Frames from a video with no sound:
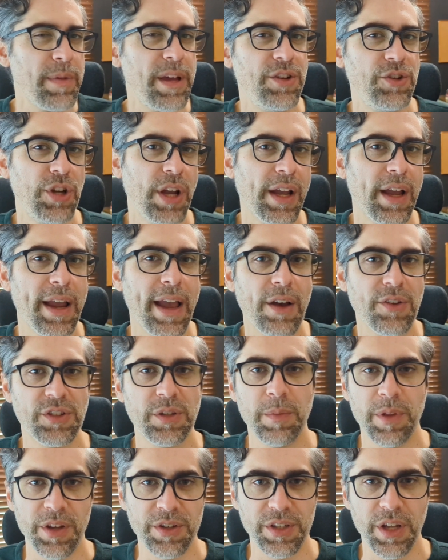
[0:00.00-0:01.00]
checking out
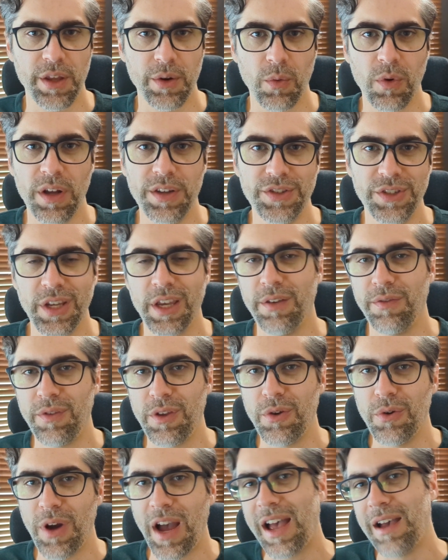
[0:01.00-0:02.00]
some of those other ones if
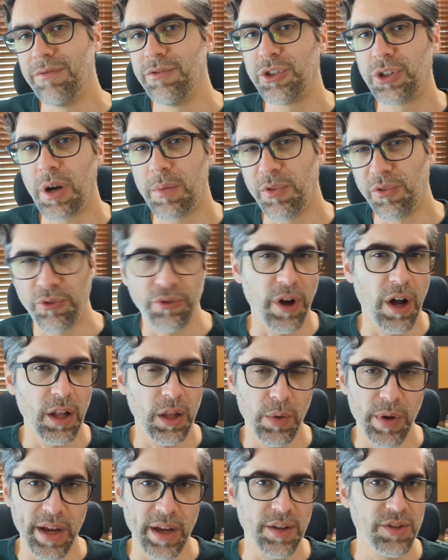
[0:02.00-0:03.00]
you have trouble
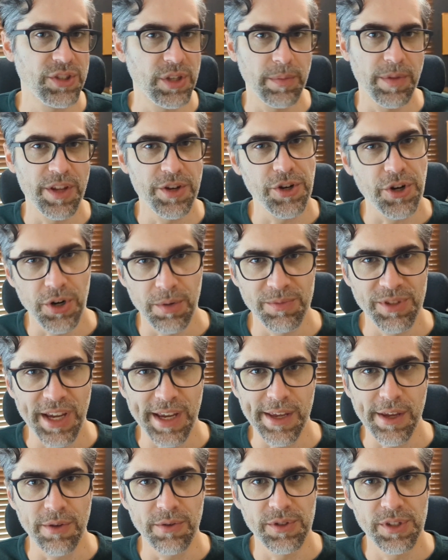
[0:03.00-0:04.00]
following some of the terms I use.